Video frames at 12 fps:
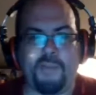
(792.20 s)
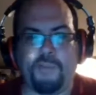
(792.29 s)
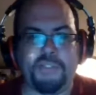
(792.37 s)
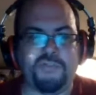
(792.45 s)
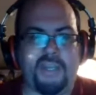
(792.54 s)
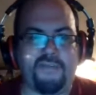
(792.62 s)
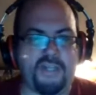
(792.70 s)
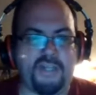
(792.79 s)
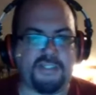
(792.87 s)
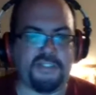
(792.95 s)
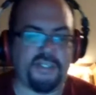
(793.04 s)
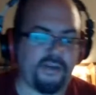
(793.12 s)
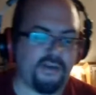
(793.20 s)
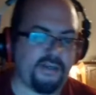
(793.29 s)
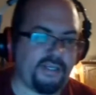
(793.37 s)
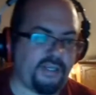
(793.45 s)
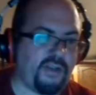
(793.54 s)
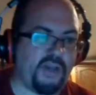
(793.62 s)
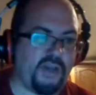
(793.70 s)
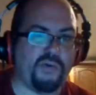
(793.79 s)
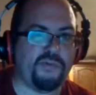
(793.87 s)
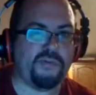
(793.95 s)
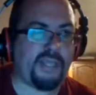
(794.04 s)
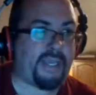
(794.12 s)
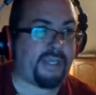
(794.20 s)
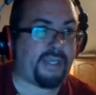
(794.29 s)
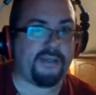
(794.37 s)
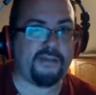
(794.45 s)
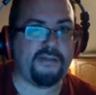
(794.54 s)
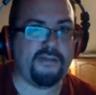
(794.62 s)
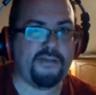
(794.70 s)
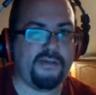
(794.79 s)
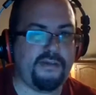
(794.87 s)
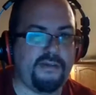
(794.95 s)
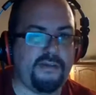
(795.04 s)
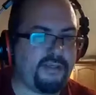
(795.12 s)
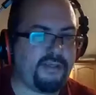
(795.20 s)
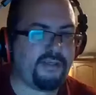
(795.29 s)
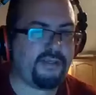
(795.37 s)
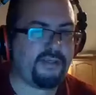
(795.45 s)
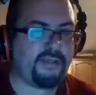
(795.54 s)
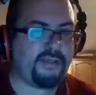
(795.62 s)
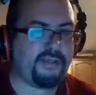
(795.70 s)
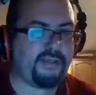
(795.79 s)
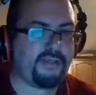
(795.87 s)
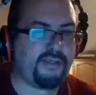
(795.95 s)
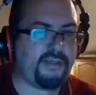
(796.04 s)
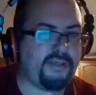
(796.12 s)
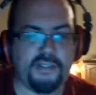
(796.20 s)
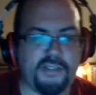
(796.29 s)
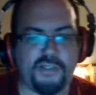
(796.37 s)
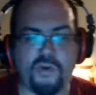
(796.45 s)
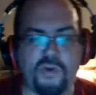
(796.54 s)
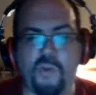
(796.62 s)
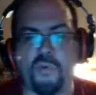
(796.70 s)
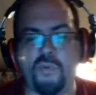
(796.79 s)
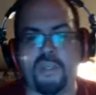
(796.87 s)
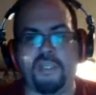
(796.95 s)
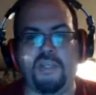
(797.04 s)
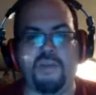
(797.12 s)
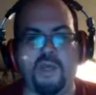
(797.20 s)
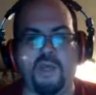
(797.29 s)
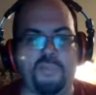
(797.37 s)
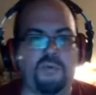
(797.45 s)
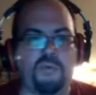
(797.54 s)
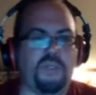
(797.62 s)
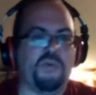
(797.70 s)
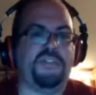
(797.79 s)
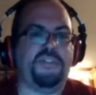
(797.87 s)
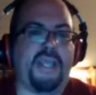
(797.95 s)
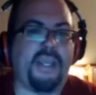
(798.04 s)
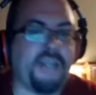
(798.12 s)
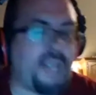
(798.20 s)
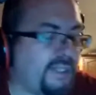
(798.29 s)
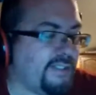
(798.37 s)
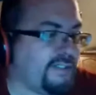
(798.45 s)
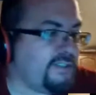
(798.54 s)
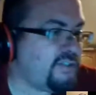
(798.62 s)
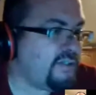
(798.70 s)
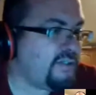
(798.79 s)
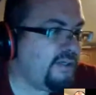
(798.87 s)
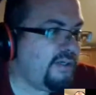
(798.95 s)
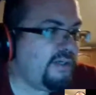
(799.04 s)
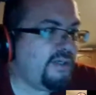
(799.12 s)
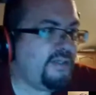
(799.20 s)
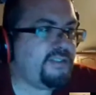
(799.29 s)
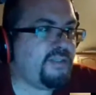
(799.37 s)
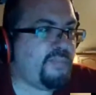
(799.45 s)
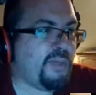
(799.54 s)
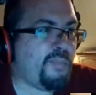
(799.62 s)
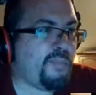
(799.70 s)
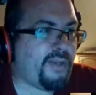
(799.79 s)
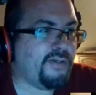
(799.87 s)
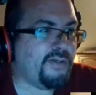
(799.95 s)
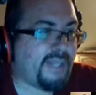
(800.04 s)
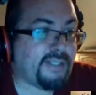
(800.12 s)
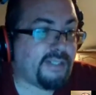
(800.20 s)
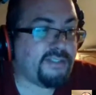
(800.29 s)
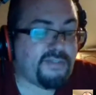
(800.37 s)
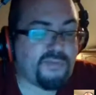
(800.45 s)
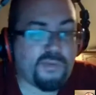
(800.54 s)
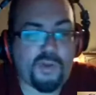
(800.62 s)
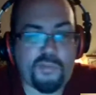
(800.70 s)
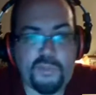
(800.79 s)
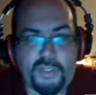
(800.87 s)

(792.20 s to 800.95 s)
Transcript: draft next year and hey, it clicks. So we're hoping we can help you use that knowledge to be a better dynasty football player.